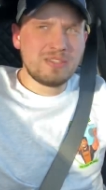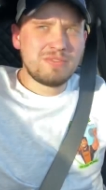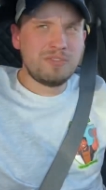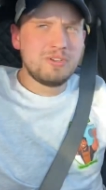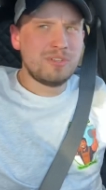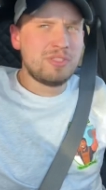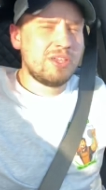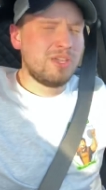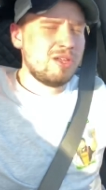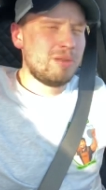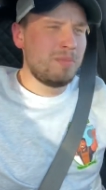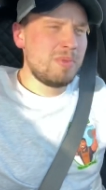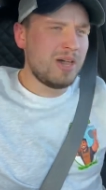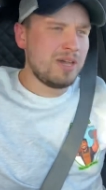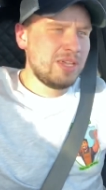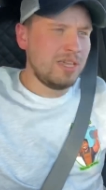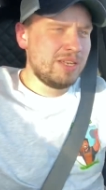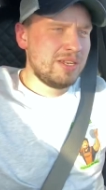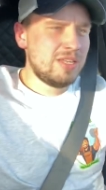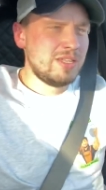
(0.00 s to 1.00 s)
If you're thinking
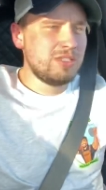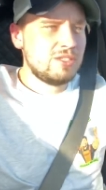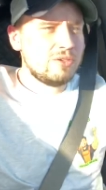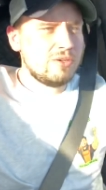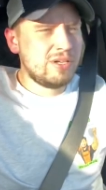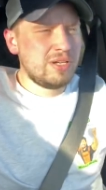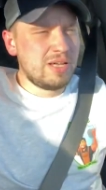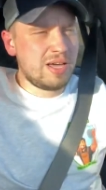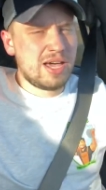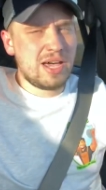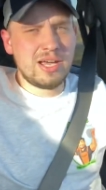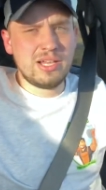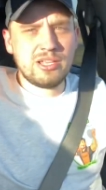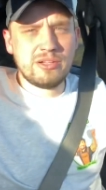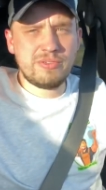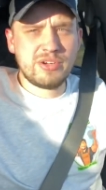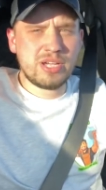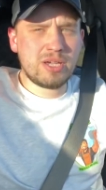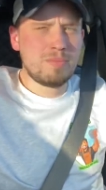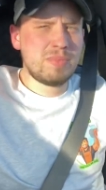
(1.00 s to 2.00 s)
about getting into it, I highly
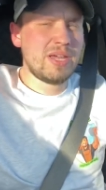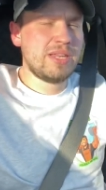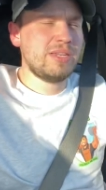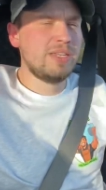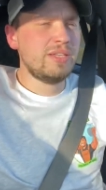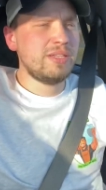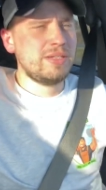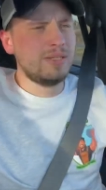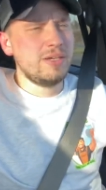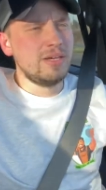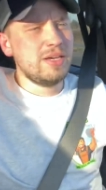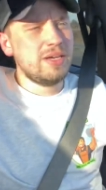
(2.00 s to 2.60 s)
recommend it.